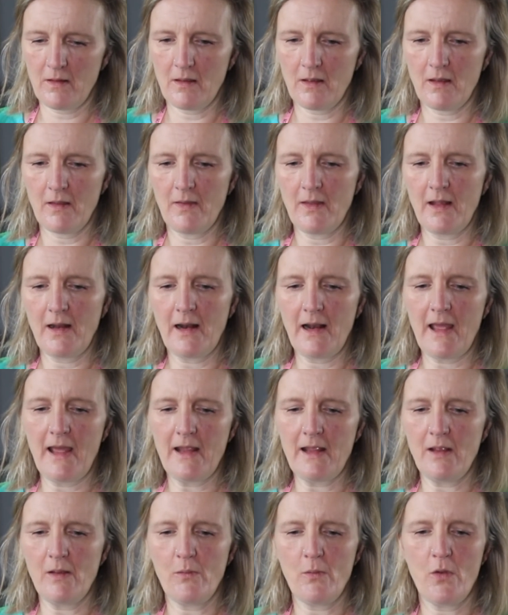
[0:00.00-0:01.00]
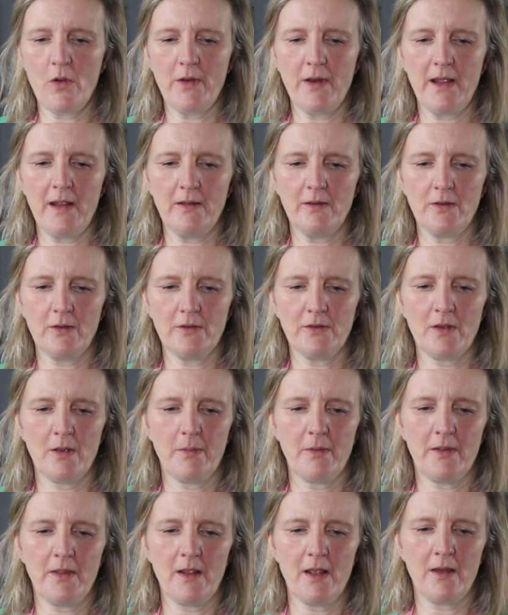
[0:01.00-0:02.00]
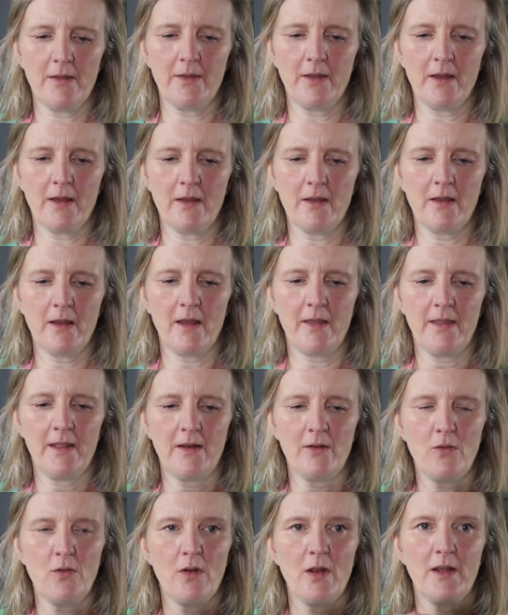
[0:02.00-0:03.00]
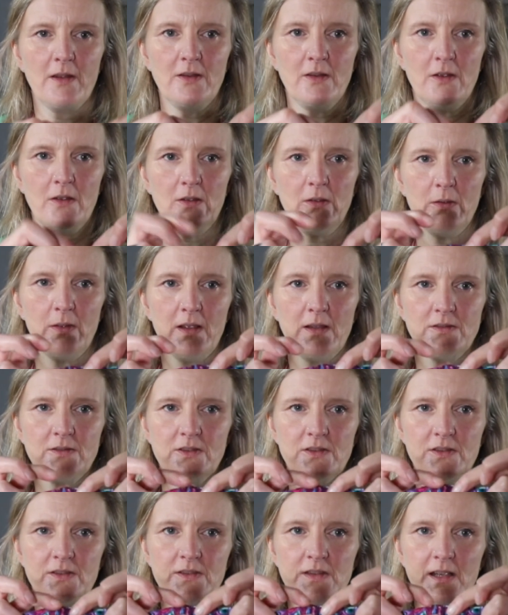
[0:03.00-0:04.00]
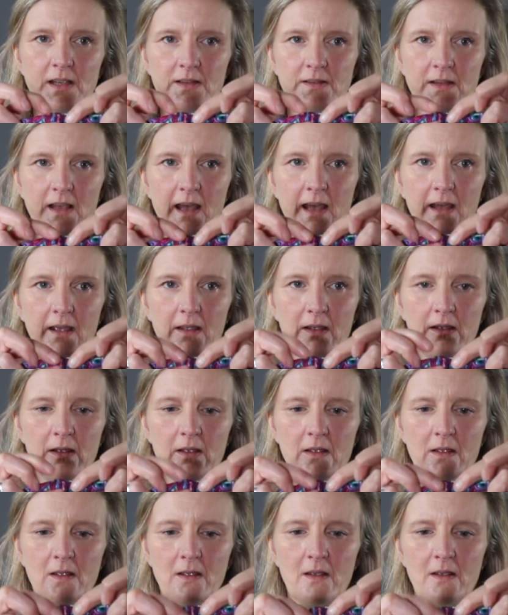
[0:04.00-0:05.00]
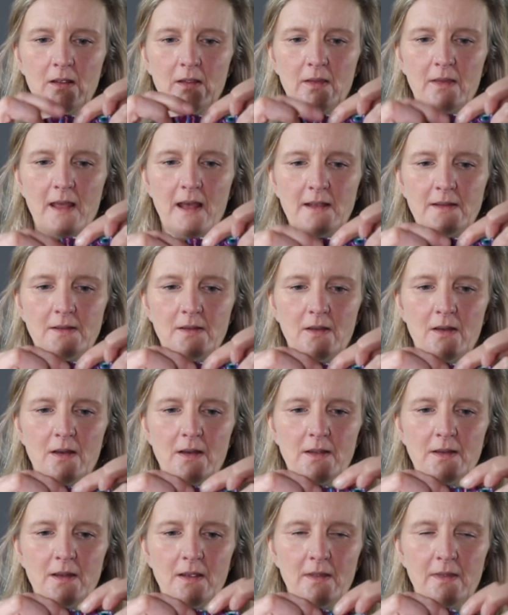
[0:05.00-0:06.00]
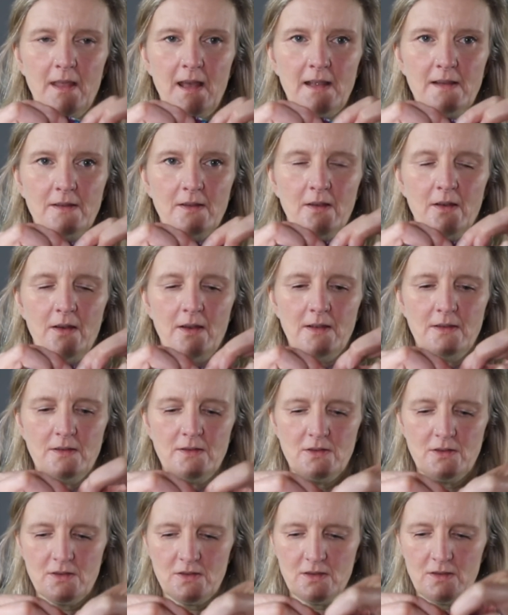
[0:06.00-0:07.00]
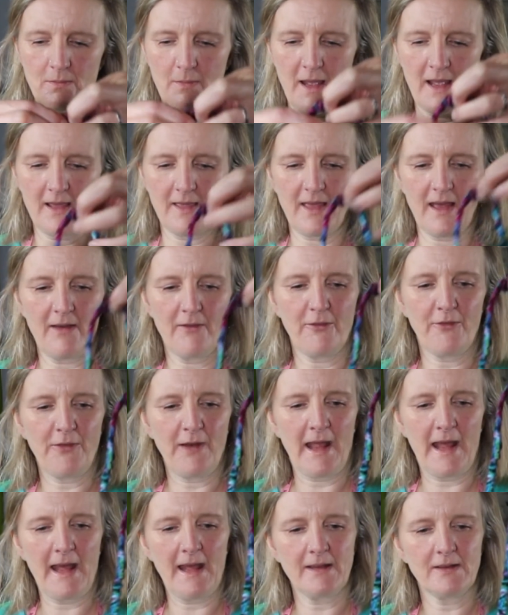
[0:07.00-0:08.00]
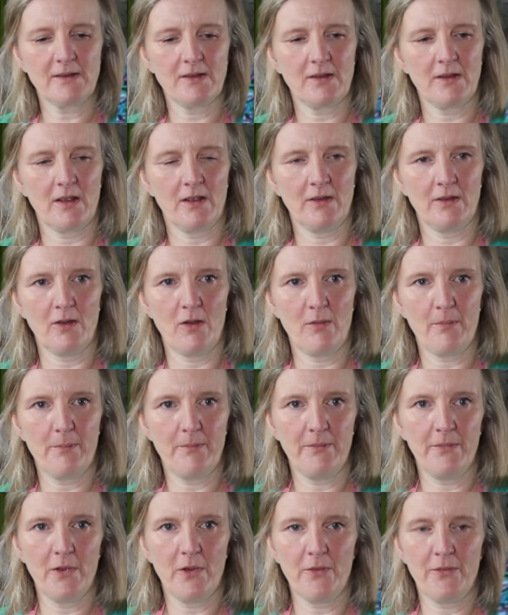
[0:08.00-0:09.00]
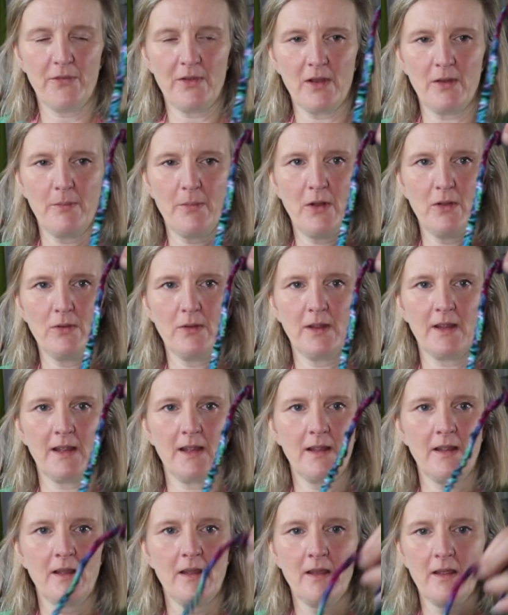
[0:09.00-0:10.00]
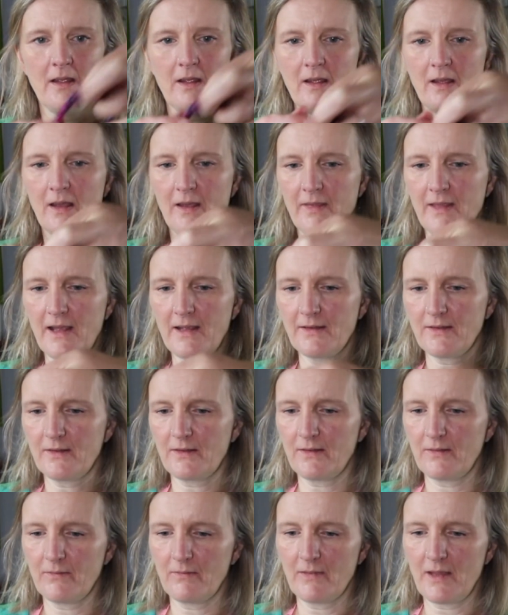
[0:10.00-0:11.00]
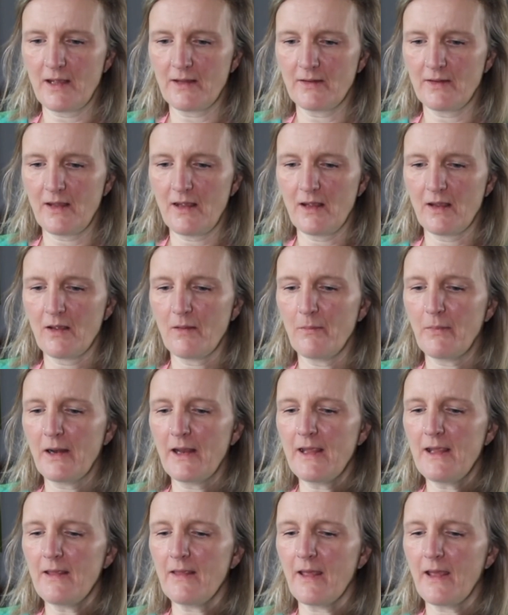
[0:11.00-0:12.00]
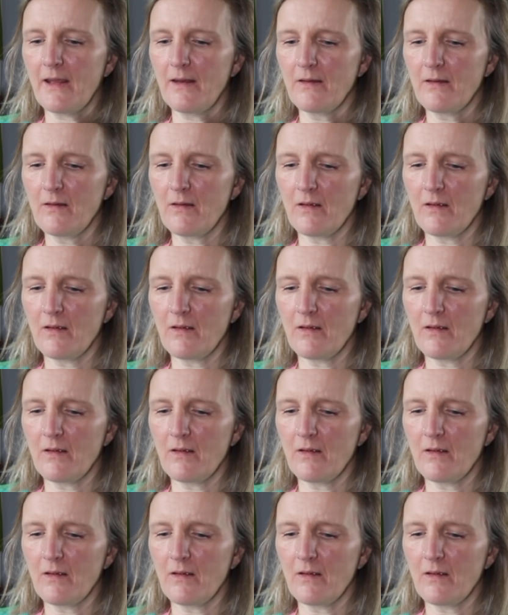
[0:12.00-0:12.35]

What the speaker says: And then lay one end on top of the other, and then all I do is just zigzag that side and that side just to make that flat and not feel bulky, and that's it, complete then.